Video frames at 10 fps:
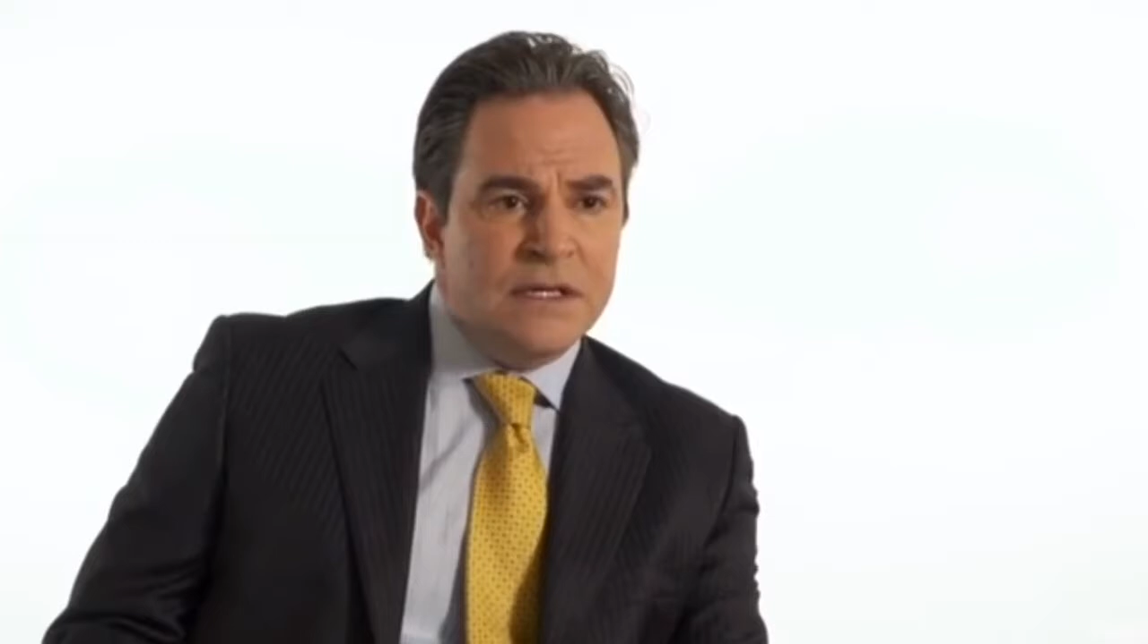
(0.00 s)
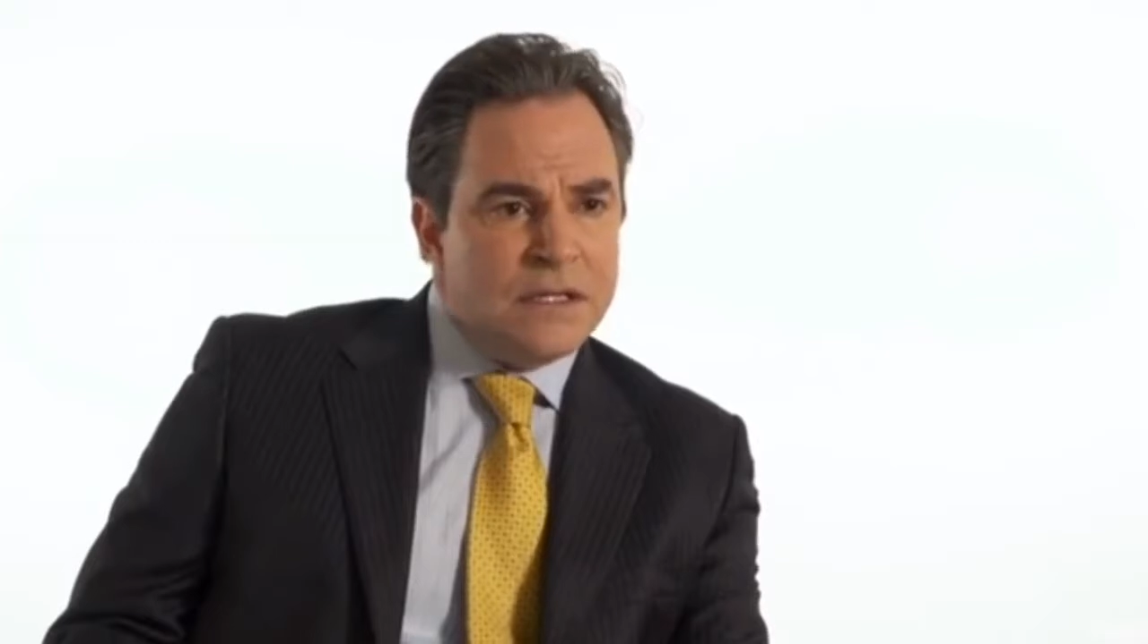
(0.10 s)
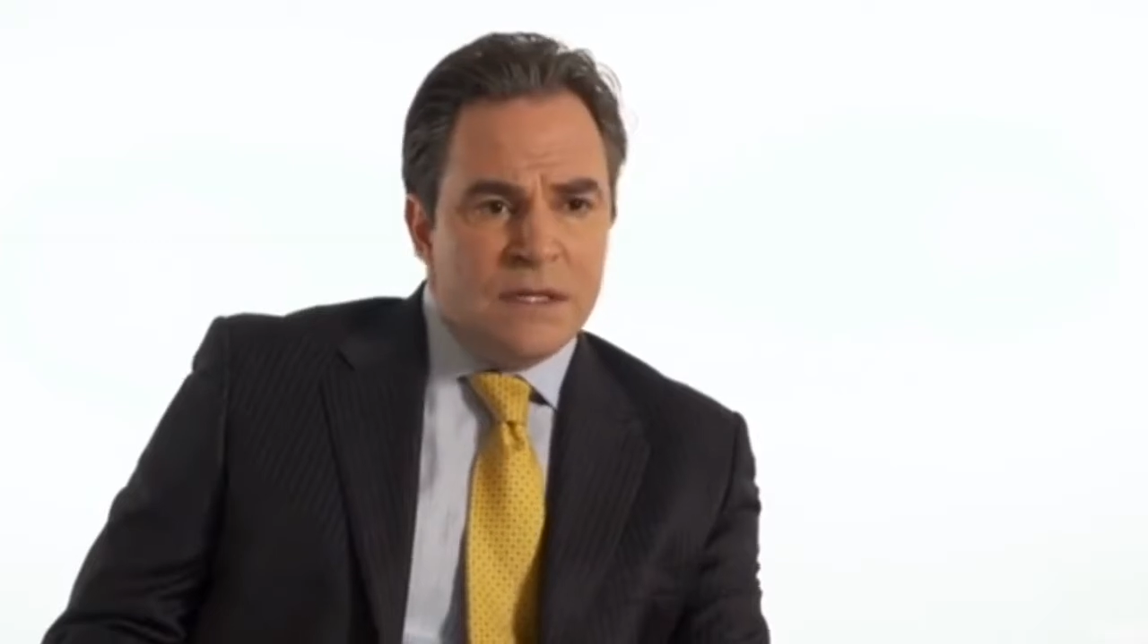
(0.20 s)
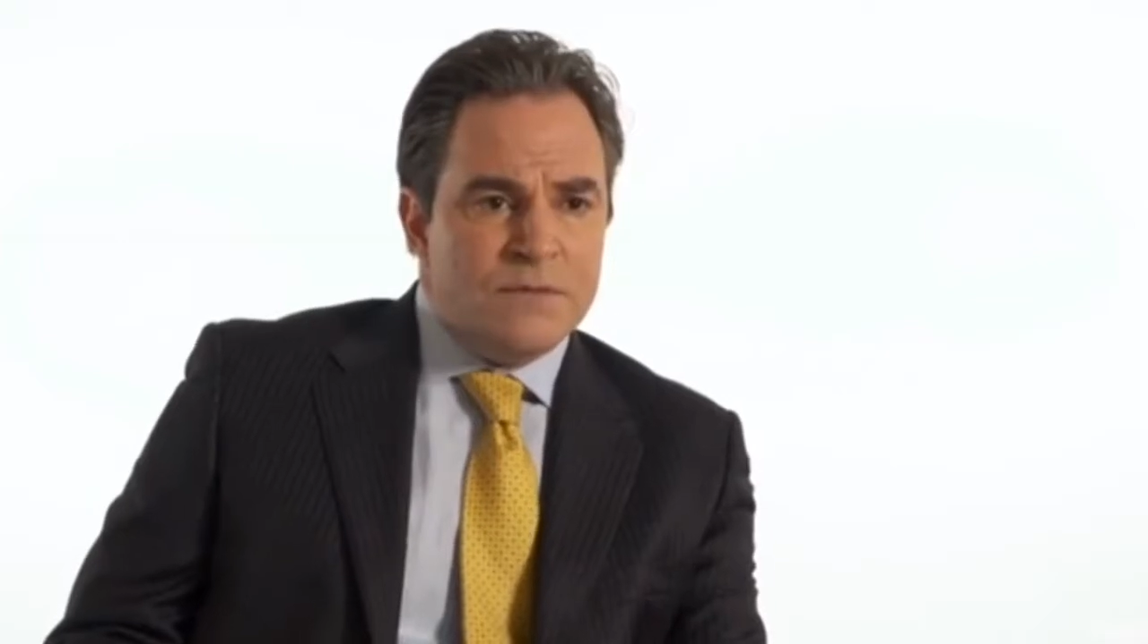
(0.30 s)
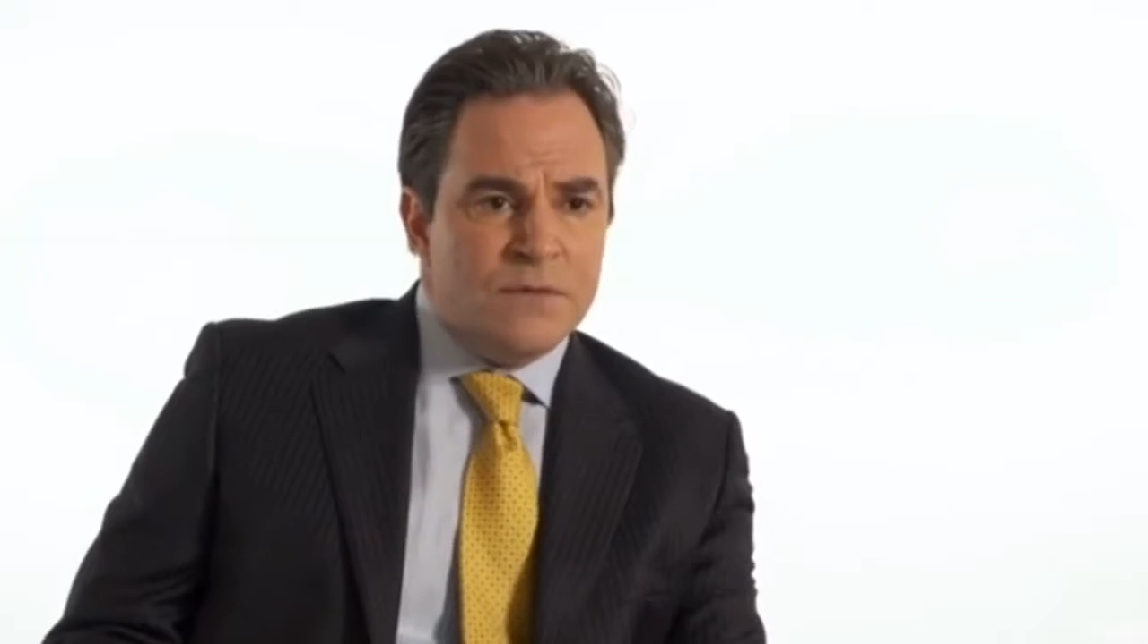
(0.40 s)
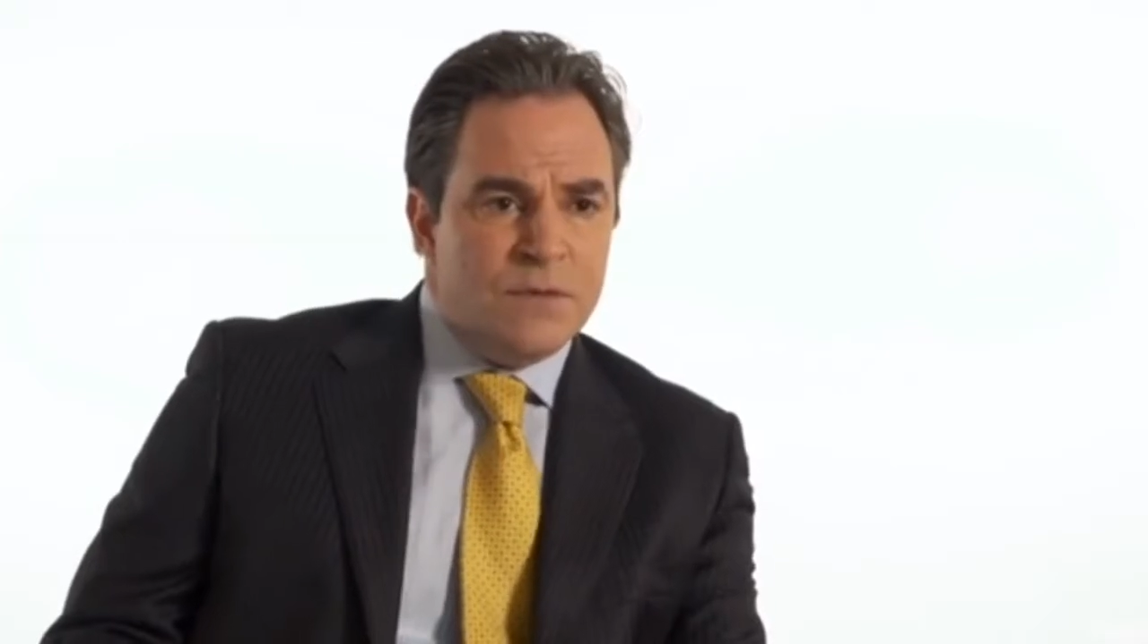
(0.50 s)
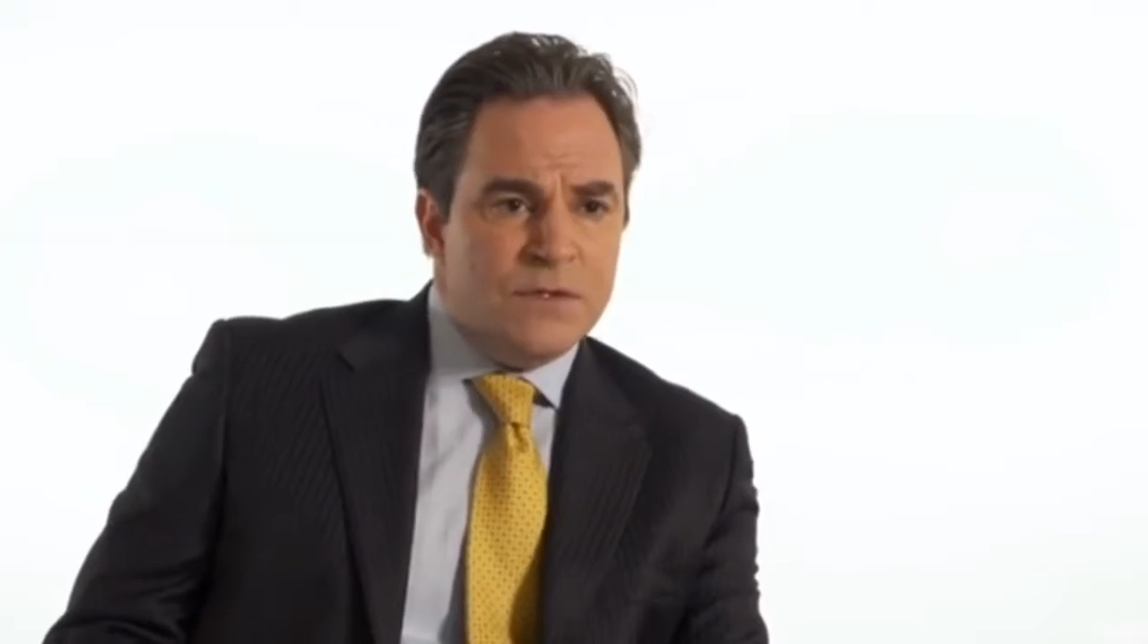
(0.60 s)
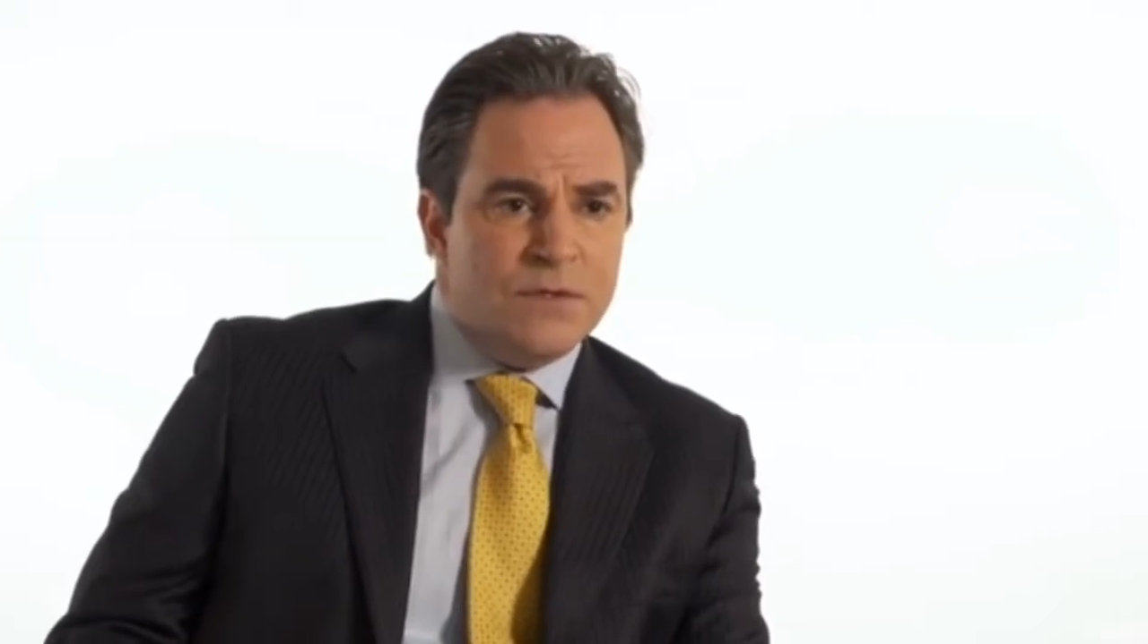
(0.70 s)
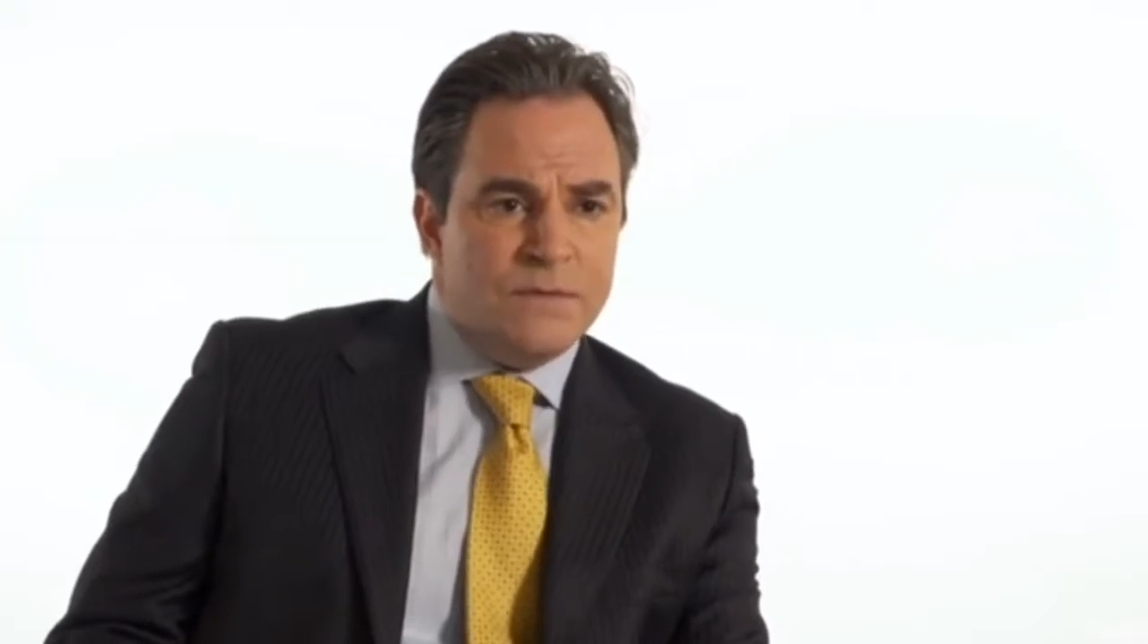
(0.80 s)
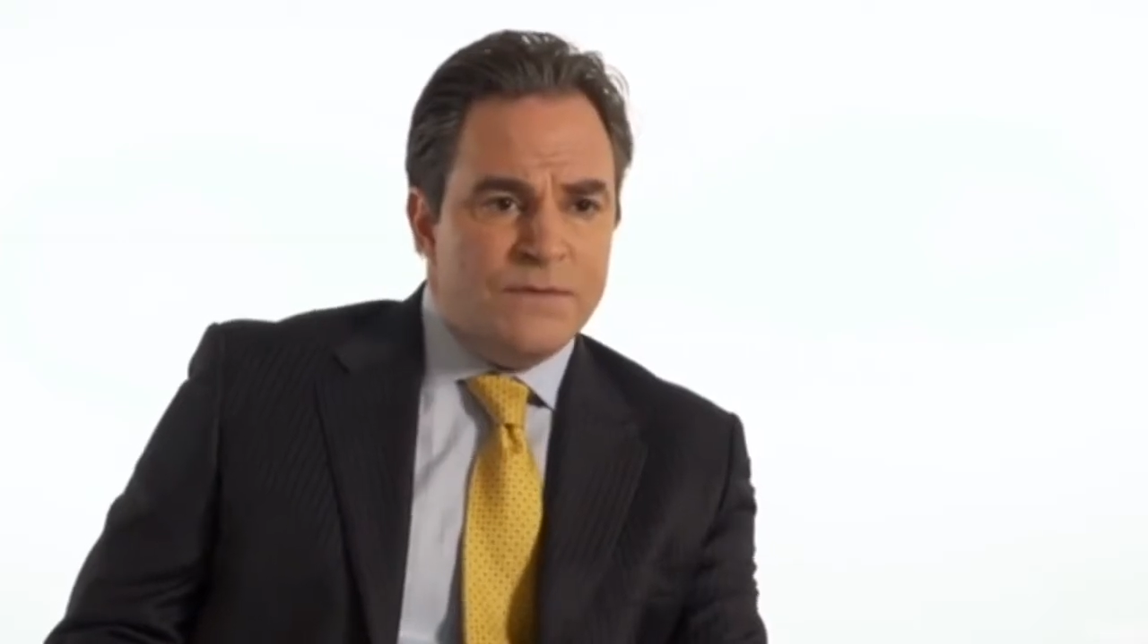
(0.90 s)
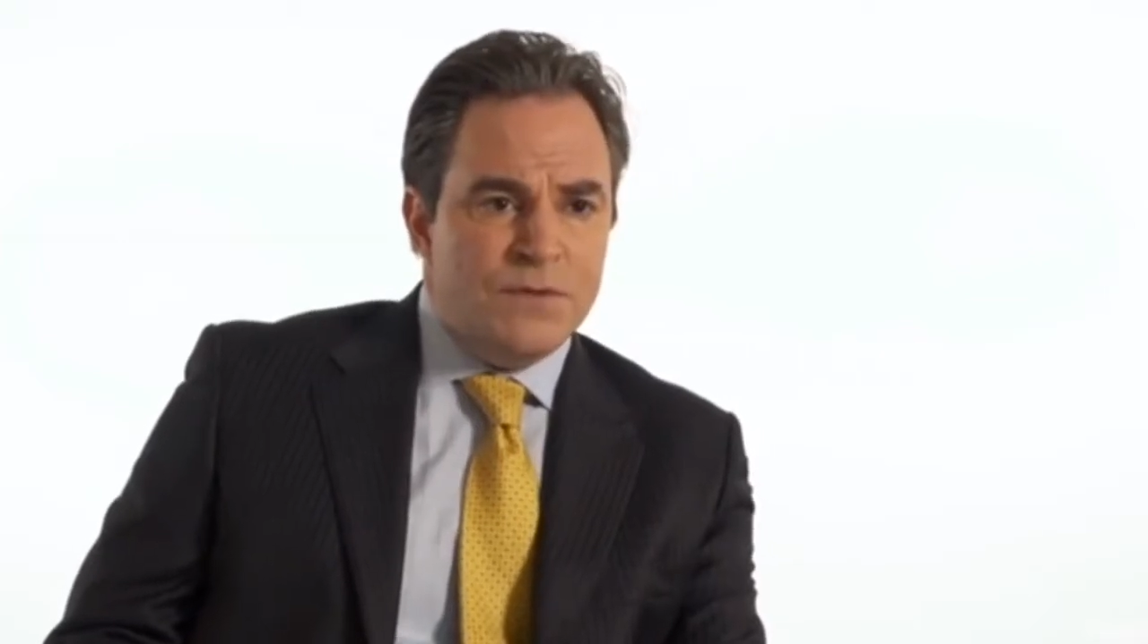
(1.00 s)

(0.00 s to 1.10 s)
clubs where you do a